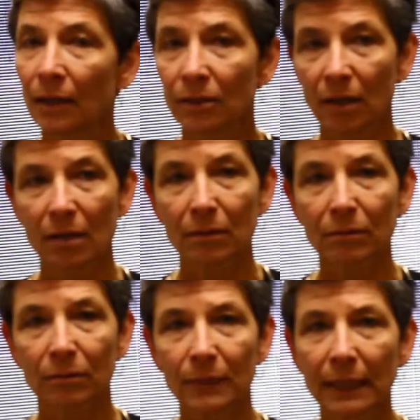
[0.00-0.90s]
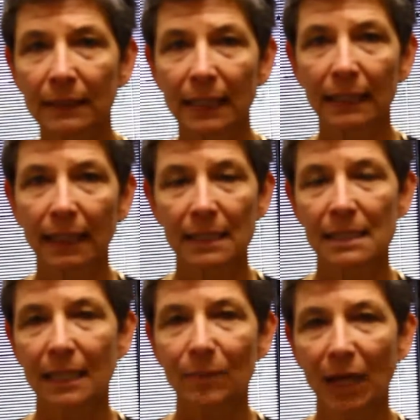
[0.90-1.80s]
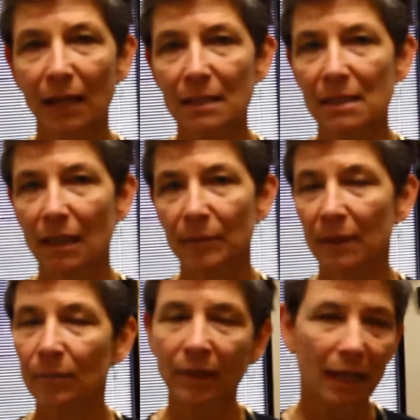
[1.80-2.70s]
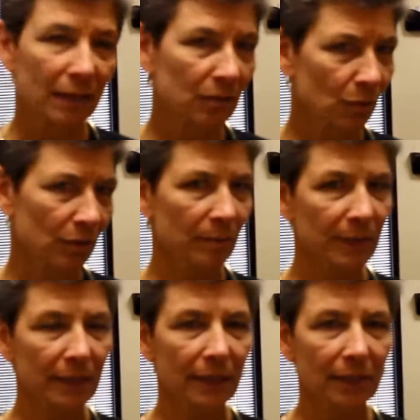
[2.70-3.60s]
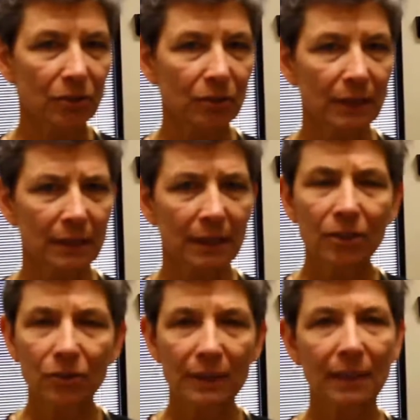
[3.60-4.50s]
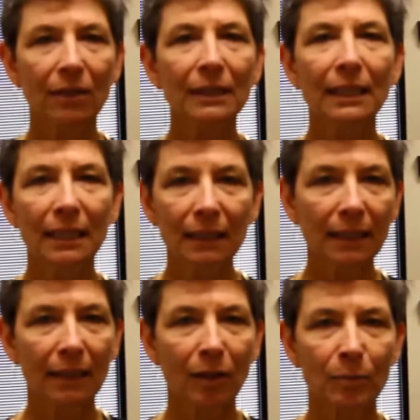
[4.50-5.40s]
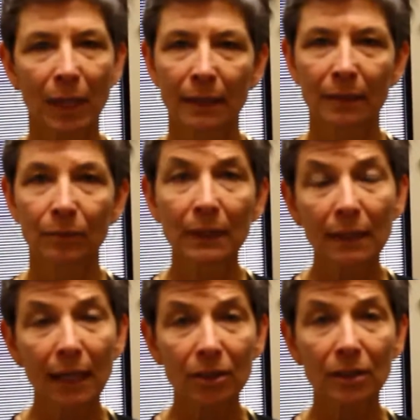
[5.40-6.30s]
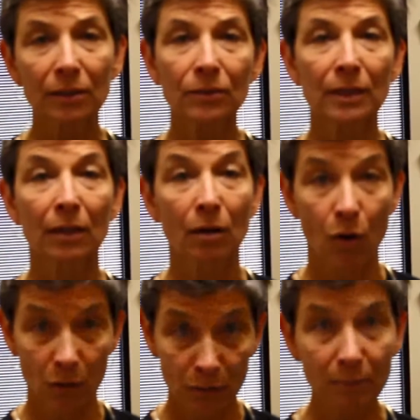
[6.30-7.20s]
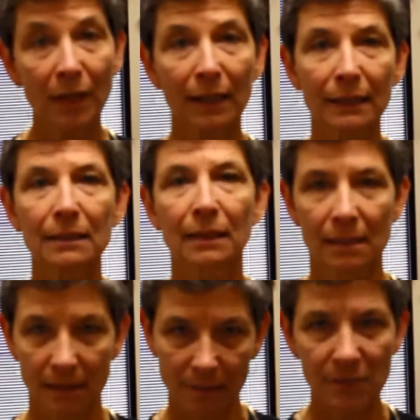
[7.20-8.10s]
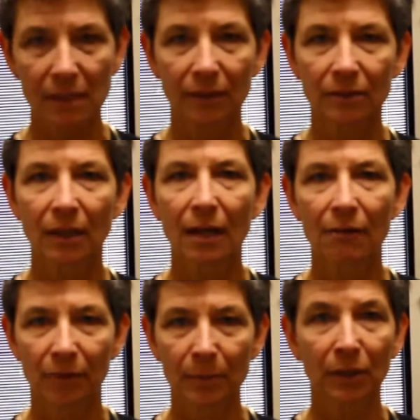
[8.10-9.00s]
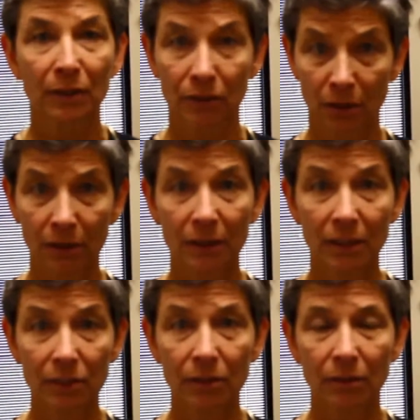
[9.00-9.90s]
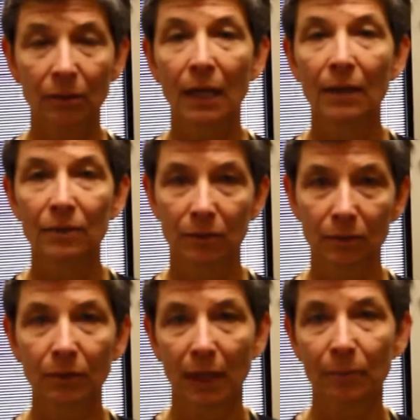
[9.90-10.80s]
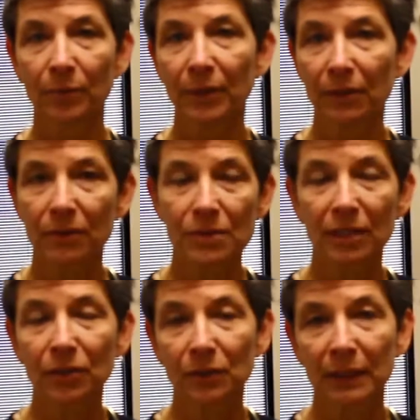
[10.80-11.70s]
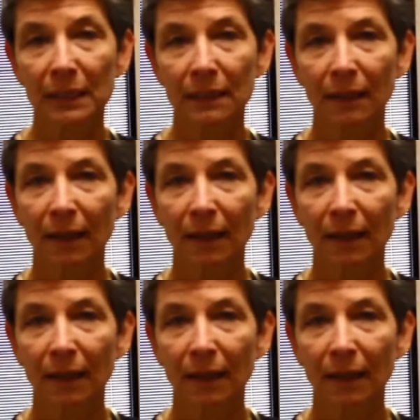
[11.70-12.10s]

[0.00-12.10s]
So we can take that same concept and apply it to orthopedic injuries. Injuries that aren't healing in our body, we can actually use our own body's stem cells from our adult tissue to help repair those injuries.